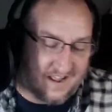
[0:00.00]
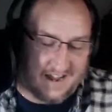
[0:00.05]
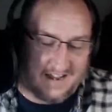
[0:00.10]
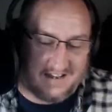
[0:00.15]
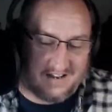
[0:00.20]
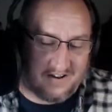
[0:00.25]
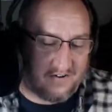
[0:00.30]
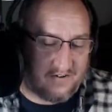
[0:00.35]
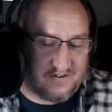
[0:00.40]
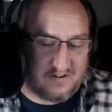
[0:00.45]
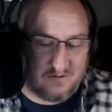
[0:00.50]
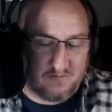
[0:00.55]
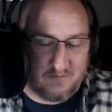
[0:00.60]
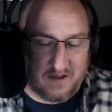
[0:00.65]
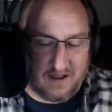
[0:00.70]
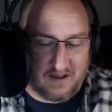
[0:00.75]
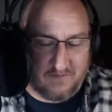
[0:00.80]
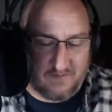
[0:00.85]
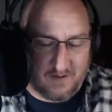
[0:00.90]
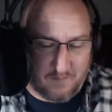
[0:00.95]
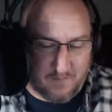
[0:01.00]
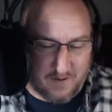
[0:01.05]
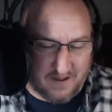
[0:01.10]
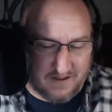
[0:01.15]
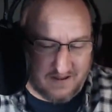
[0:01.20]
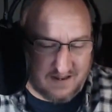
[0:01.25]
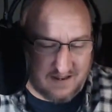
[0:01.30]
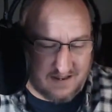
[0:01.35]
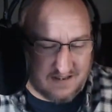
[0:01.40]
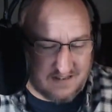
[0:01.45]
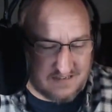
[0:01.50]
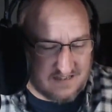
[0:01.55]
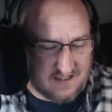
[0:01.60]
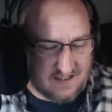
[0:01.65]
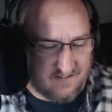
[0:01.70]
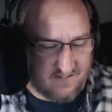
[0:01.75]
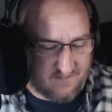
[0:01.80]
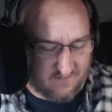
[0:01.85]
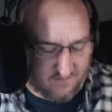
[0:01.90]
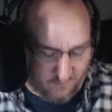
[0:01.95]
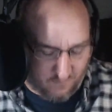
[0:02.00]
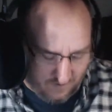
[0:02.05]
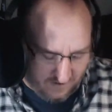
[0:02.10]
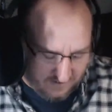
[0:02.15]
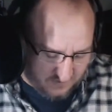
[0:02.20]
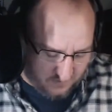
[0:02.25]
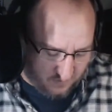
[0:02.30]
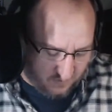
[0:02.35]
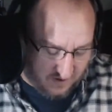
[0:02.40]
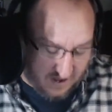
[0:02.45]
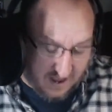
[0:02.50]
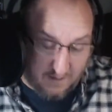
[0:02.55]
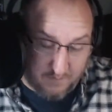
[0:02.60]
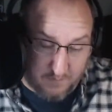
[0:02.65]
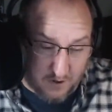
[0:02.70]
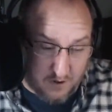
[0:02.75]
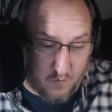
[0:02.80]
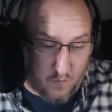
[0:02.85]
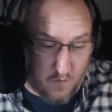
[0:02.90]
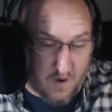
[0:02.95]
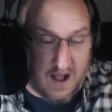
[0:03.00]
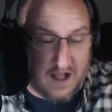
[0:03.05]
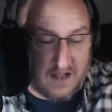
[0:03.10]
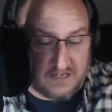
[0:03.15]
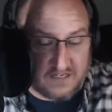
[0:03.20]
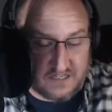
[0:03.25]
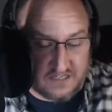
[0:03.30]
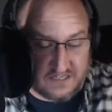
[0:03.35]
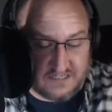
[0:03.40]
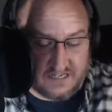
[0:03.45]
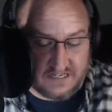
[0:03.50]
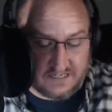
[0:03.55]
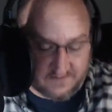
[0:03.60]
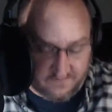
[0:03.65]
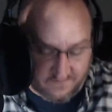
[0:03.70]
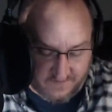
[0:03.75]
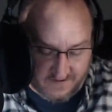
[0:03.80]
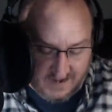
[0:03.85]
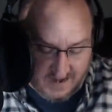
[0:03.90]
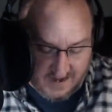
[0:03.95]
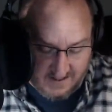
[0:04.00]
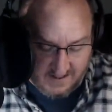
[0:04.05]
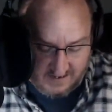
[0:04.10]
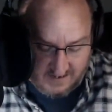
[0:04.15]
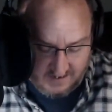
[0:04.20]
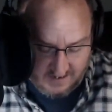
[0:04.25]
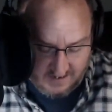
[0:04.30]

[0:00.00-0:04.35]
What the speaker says: told you my opinions of Westworld. I'm gonna watch the season finale.